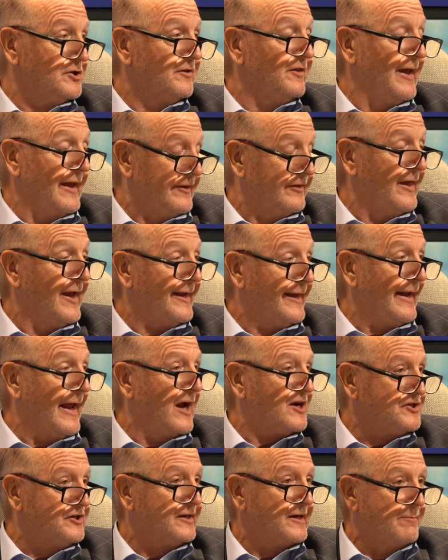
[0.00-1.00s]
it. They can
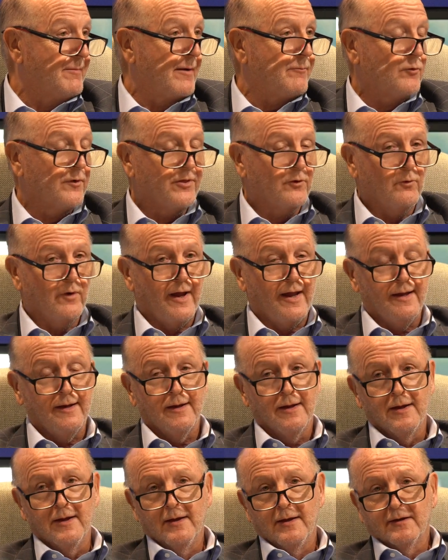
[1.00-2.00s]
actually come up with a way to
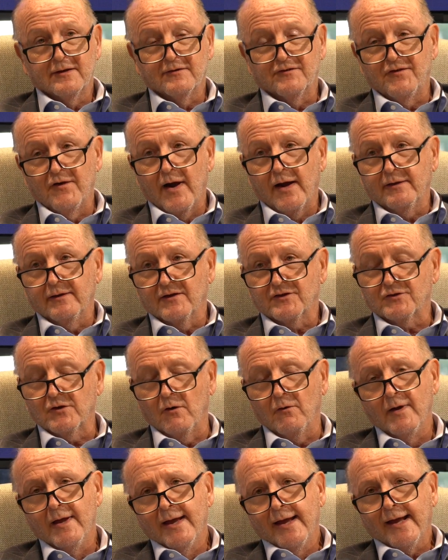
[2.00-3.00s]
find it.
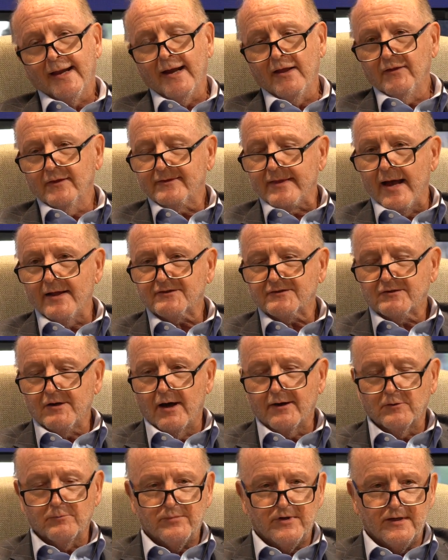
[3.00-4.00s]
So, and I think that's
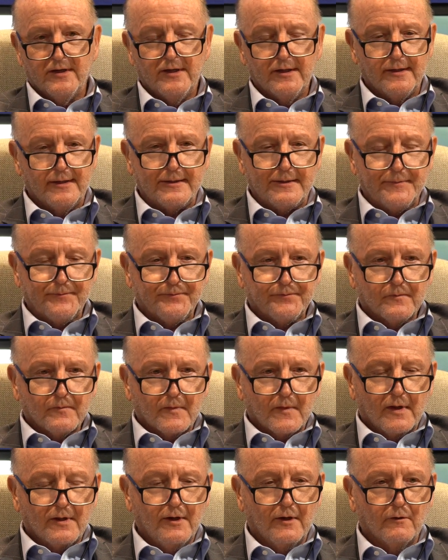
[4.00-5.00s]
got to be,
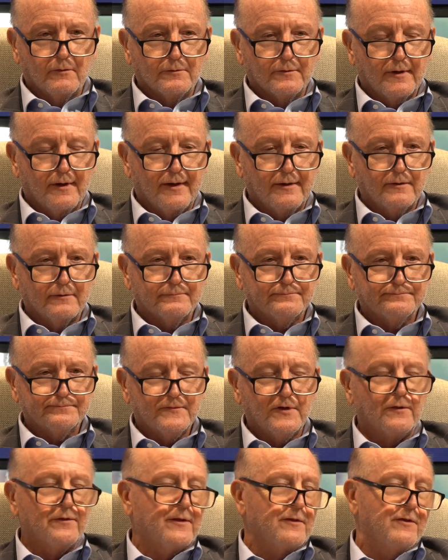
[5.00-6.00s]
there
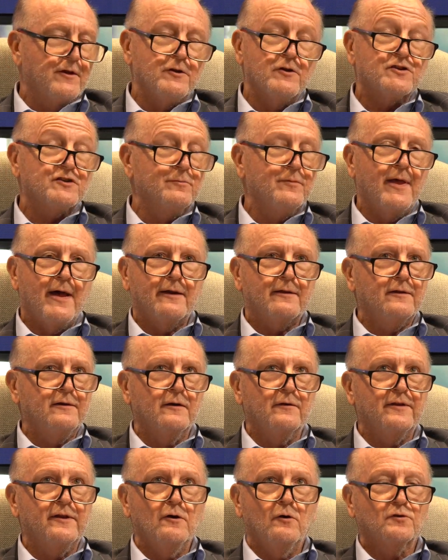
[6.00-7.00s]
used to be that,
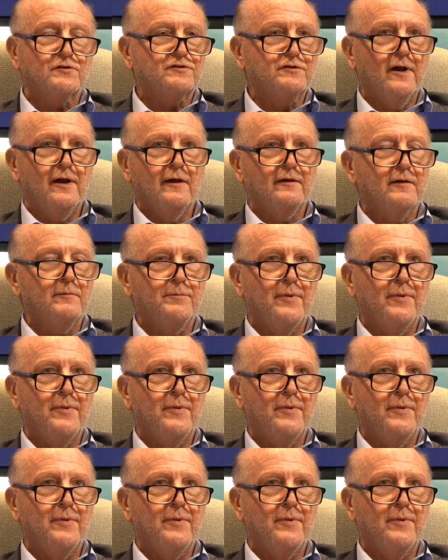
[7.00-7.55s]
the old saying, the